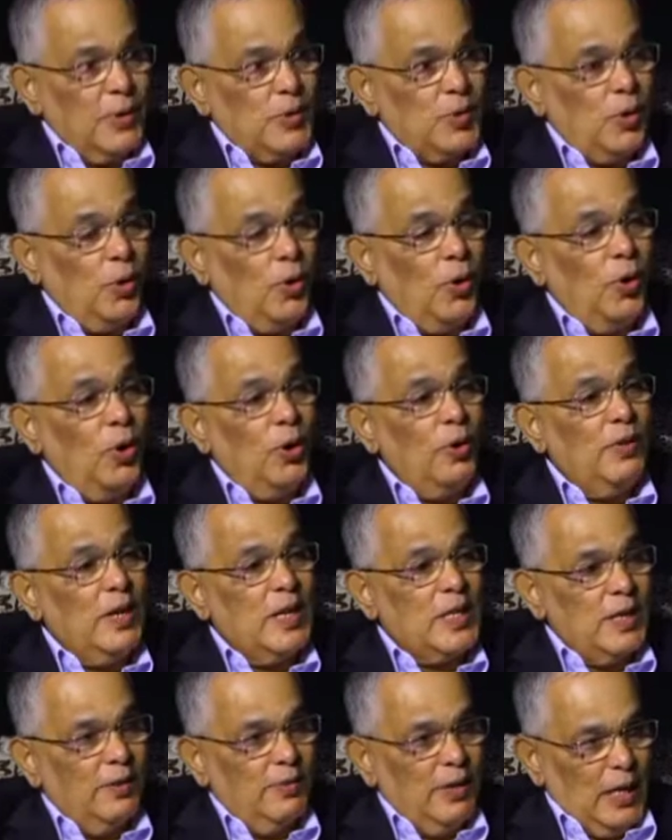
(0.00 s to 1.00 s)
was
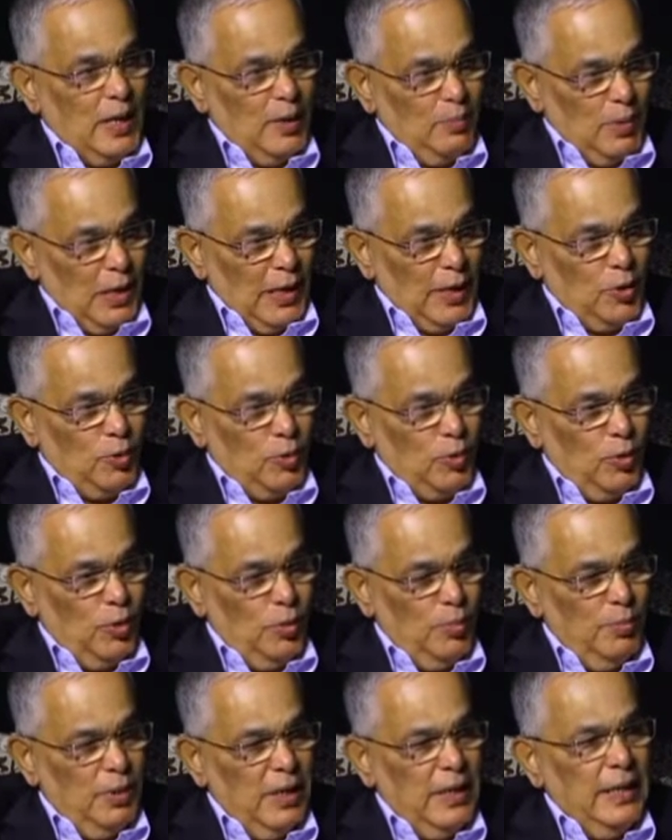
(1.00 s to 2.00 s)
always available at
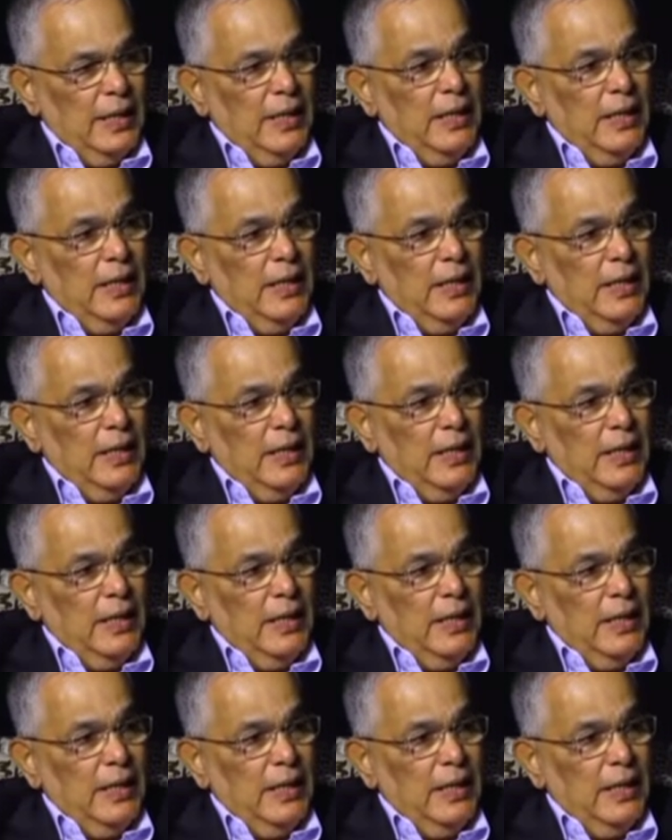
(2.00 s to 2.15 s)
home